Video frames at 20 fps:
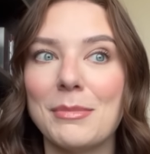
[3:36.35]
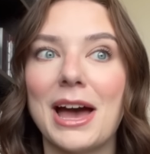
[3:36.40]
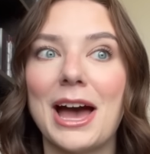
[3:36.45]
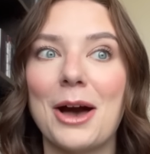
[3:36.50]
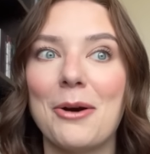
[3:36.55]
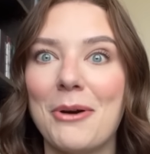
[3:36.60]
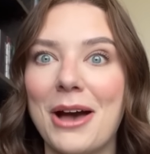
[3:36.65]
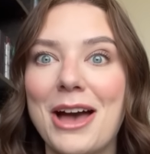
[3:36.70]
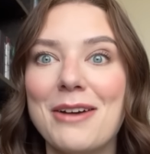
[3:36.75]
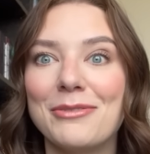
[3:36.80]

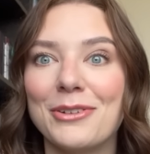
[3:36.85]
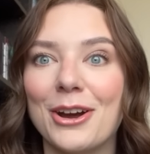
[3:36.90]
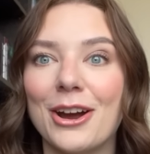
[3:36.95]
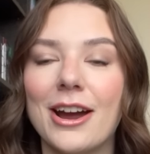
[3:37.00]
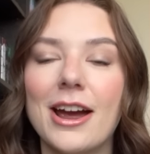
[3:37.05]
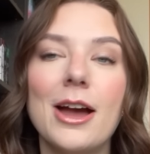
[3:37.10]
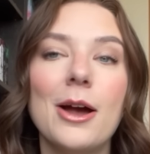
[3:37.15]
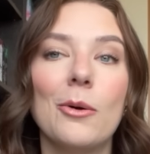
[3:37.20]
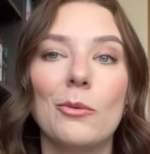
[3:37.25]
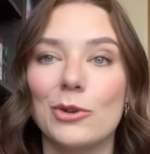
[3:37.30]
However,
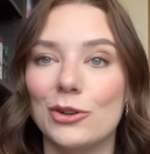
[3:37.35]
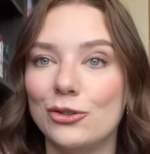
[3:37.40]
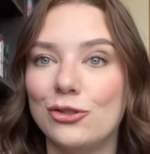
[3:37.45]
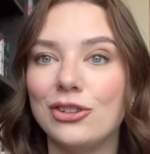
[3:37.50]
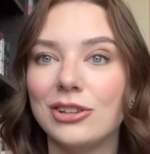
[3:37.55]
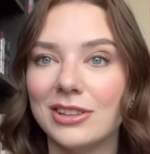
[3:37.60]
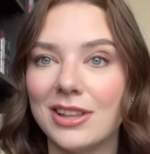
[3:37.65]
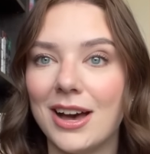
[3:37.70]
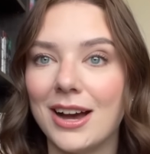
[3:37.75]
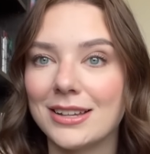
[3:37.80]
when
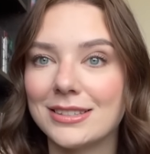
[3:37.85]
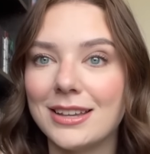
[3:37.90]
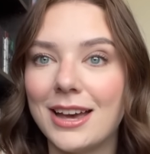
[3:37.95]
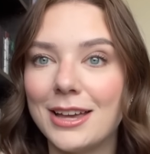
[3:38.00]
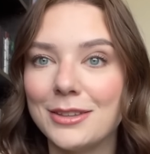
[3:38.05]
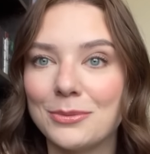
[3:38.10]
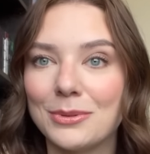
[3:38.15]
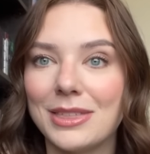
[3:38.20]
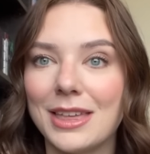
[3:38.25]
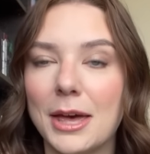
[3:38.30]
she locks
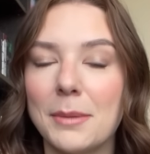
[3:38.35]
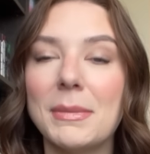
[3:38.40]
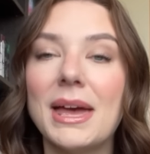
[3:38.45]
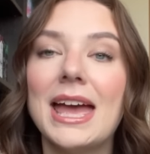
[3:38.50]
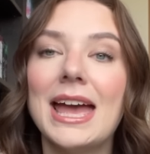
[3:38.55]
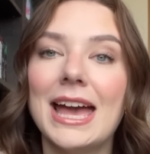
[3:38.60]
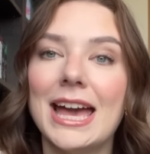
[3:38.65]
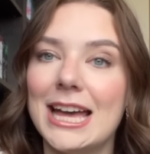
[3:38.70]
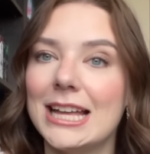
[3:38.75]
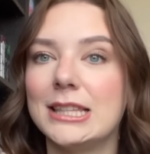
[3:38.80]
eyes with him,
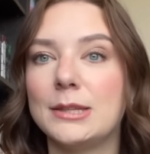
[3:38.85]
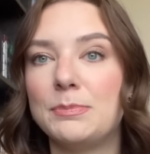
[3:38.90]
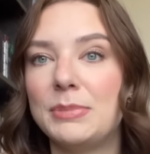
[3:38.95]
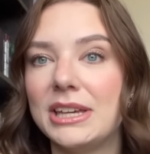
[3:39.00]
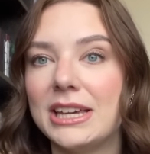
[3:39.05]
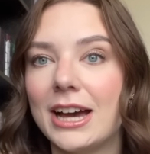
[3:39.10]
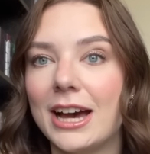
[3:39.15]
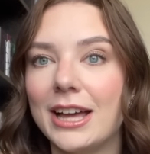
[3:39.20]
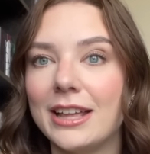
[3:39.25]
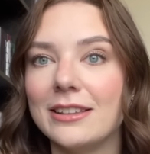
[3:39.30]
it's
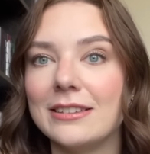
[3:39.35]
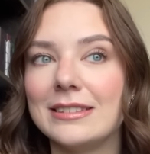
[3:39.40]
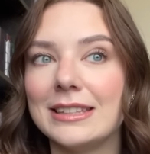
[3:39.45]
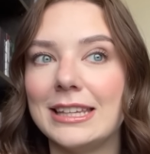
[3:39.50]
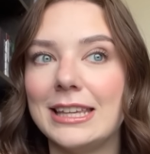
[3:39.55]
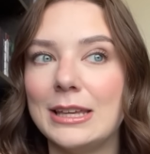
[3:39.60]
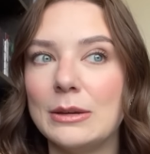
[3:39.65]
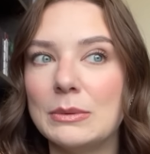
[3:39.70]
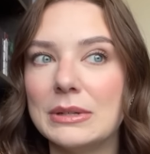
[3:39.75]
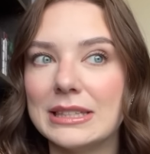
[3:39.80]
because
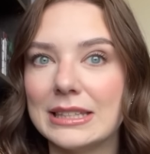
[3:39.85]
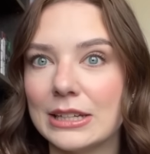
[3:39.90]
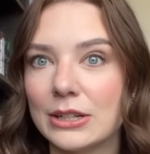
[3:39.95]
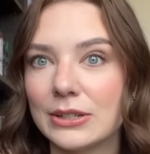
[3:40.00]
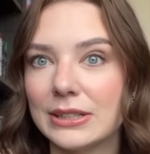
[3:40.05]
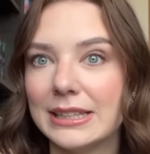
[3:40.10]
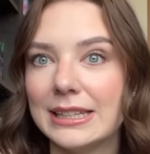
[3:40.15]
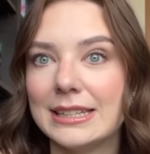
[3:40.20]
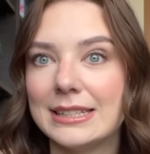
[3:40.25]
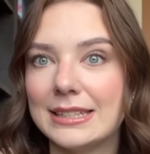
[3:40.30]
he was
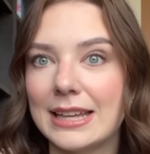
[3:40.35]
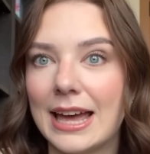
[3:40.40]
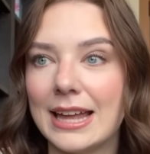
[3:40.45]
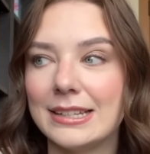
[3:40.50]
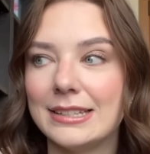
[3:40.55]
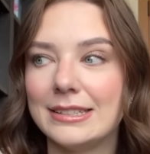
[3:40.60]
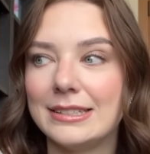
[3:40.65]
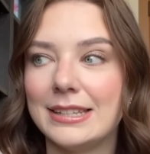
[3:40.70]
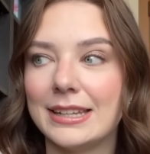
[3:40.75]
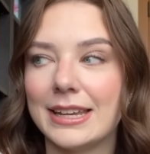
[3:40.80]
literally
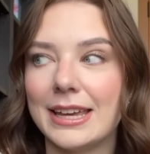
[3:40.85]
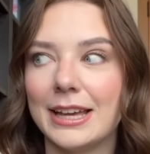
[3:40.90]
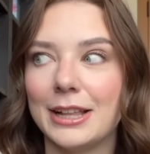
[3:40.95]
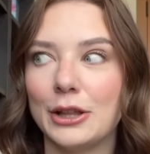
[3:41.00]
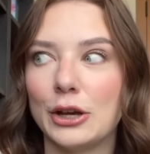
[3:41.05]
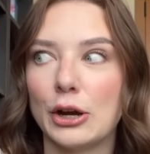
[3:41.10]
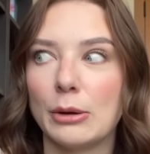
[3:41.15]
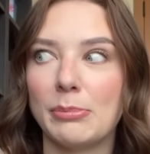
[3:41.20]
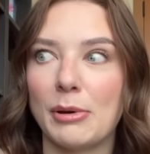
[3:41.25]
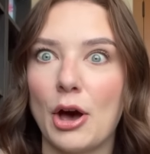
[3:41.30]
sent to kill
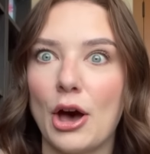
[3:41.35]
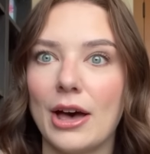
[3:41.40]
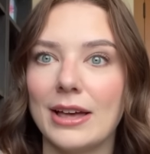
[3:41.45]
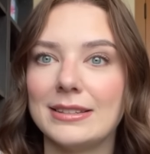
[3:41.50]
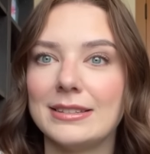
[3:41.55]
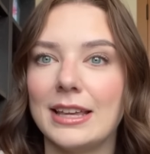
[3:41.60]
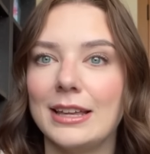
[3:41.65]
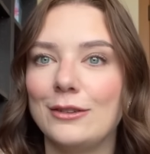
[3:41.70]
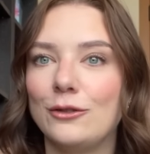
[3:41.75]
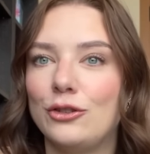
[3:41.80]
her
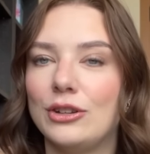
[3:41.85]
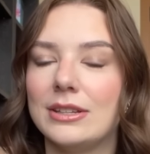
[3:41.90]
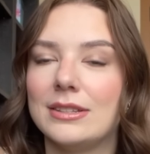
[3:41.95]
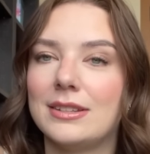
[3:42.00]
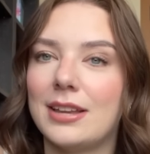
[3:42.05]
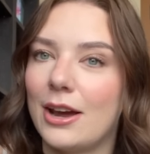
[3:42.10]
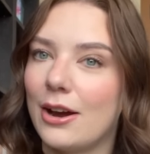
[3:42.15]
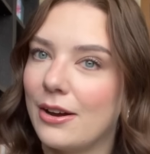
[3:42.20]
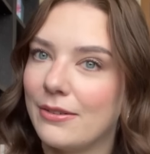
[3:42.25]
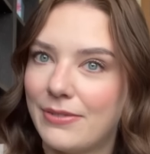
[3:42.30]
boss, and she's
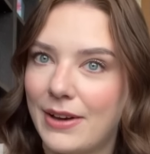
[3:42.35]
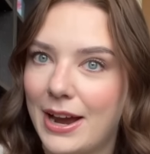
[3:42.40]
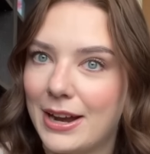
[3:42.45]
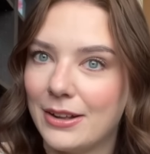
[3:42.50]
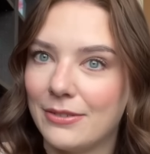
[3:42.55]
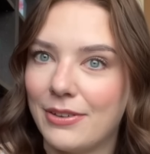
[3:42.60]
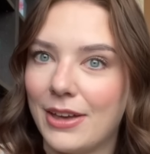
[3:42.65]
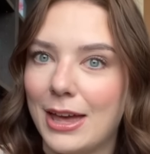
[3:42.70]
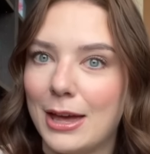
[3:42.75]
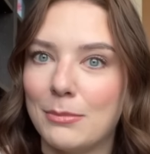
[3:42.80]
terrified
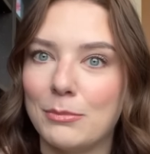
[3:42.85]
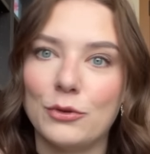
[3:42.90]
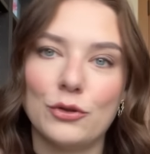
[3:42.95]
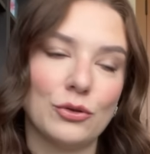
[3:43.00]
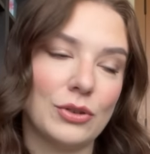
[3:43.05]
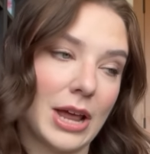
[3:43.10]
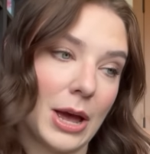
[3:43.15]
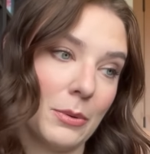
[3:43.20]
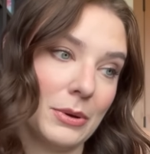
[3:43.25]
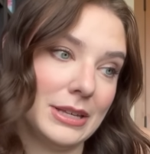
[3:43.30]
of him. So
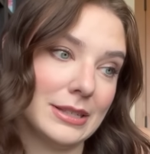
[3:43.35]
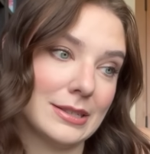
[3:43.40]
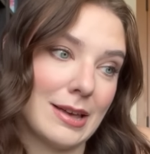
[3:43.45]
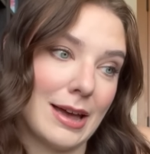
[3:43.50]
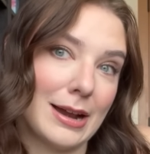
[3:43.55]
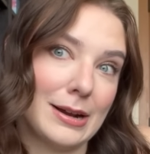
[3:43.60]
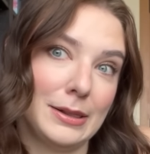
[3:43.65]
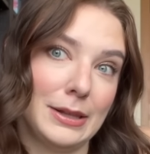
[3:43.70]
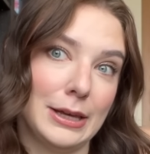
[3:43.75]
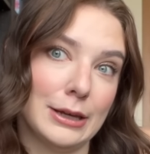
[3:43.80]
now he's
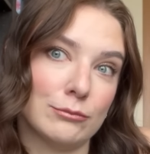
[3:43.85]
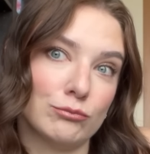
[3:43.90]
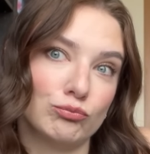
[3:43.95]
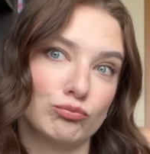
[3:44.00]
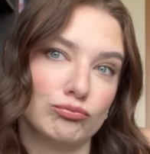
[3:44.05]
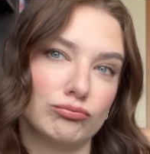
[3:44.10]
kind of like,